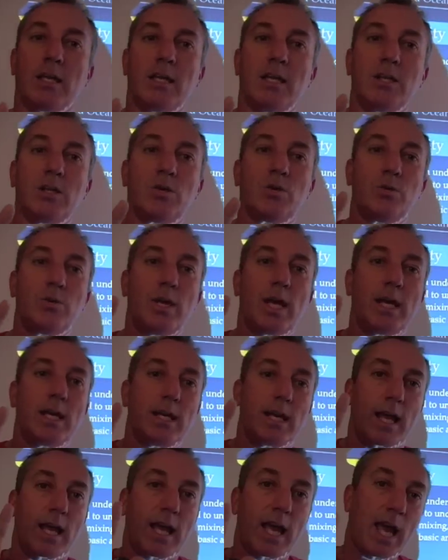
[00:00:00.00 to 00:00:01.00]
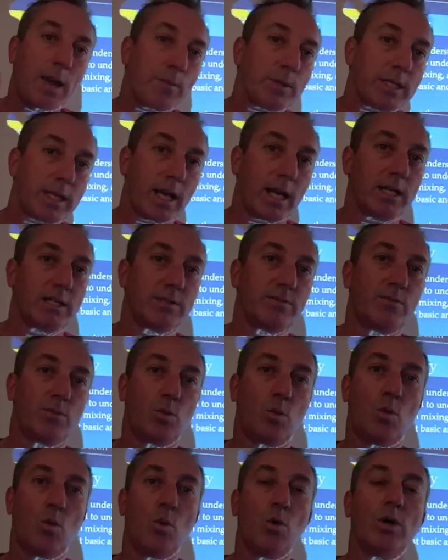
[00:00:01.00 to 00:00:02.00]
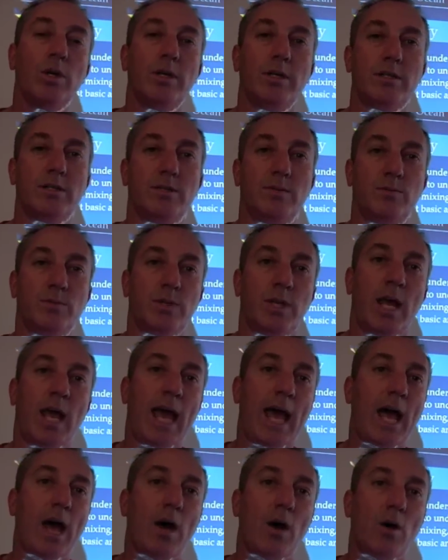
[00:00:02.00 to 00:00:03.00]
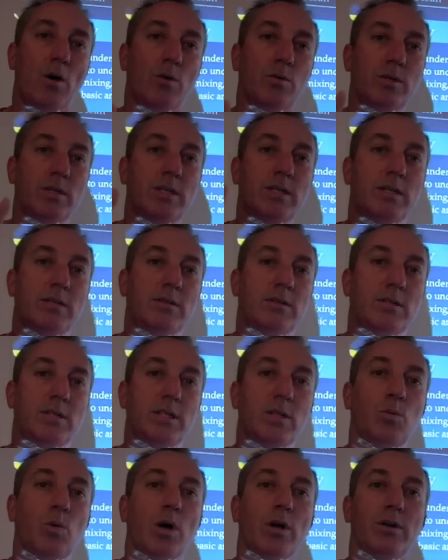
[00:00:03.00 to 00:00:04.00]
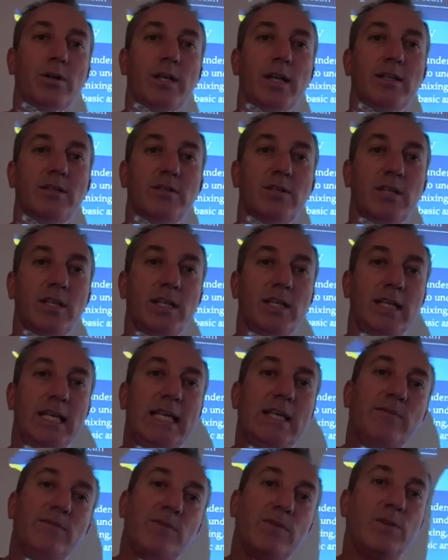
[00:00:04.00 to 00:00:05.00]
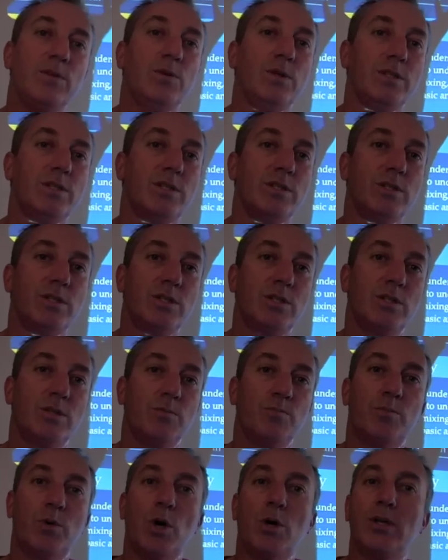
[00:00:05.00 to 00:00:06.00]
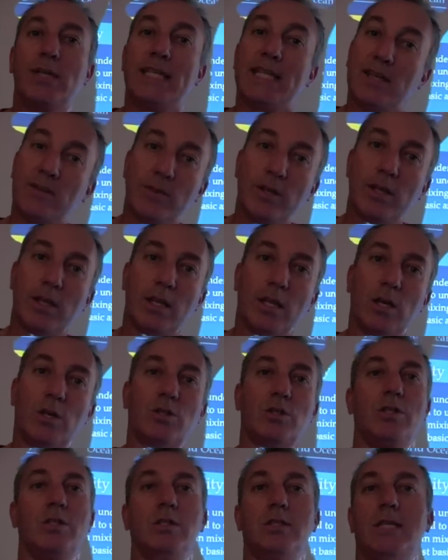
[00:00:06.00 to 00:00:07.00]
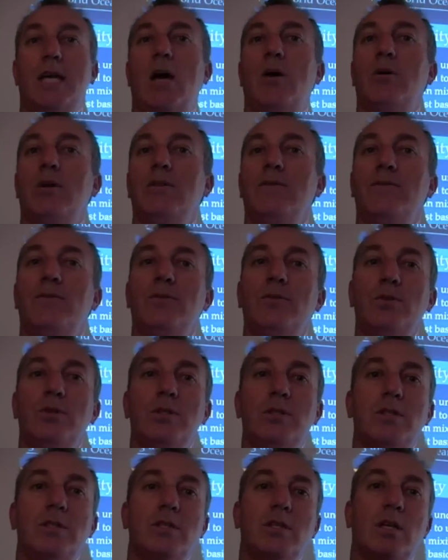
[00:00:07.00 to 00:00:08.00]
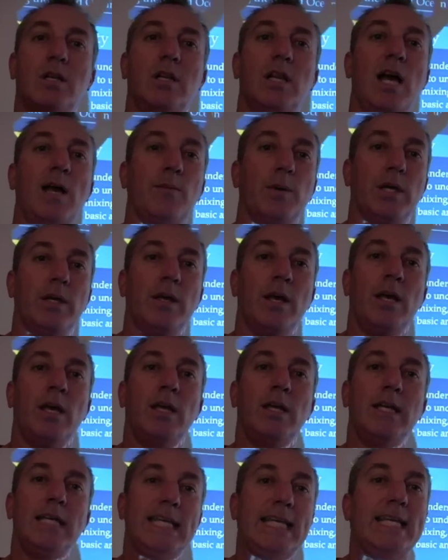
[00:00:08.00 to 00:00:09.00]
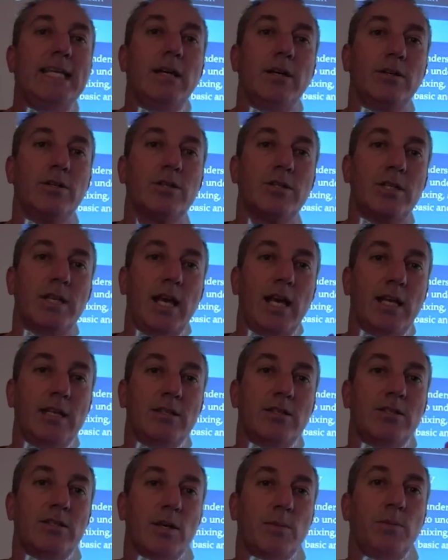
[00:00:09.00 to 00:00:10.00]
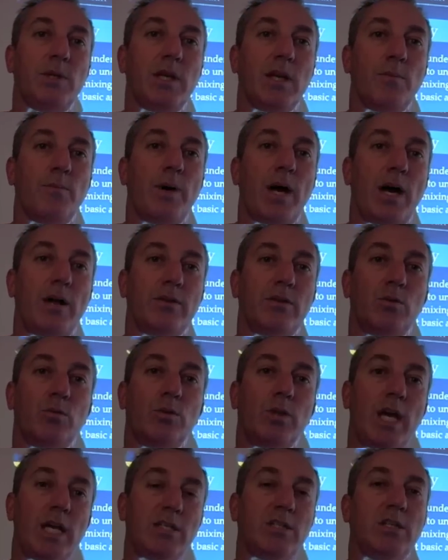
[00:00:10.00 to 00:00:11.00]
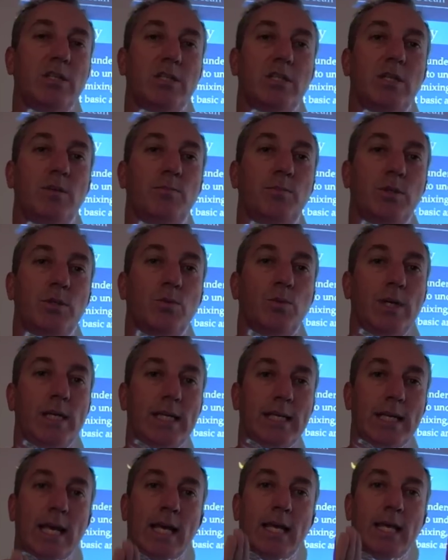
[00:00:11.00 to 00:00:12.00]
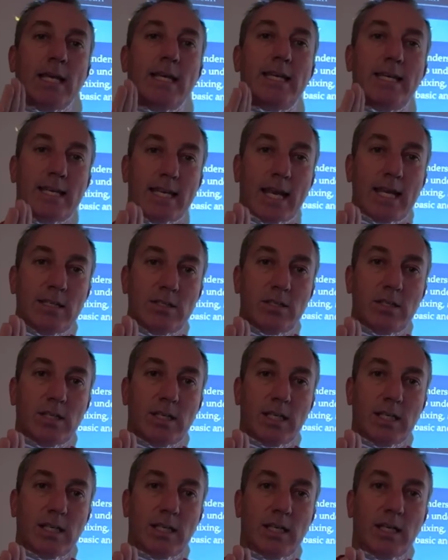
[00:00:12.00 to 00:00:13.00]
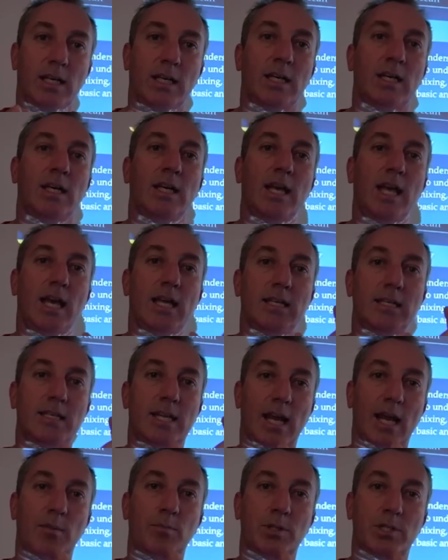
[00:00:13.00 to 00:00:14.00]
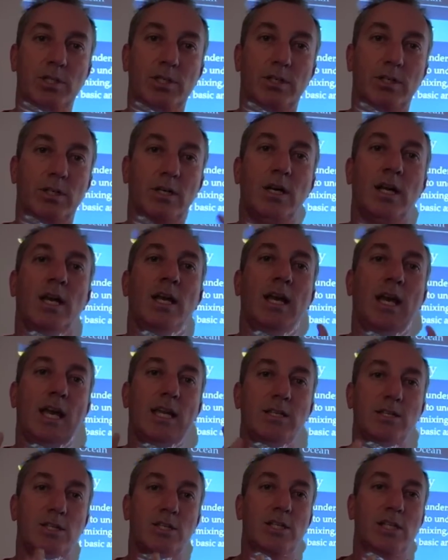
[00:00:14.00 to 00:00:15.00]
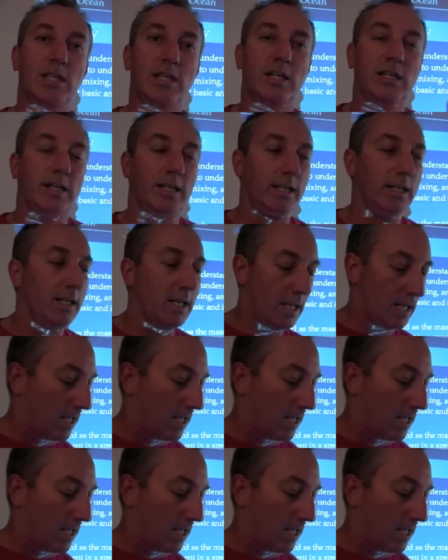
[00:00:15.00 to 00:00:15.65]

can create habitats for organisms, how seawater density influences productivity of the oceans, how it influences climate. You need to understand something about the relationship between density and temperature and salinity.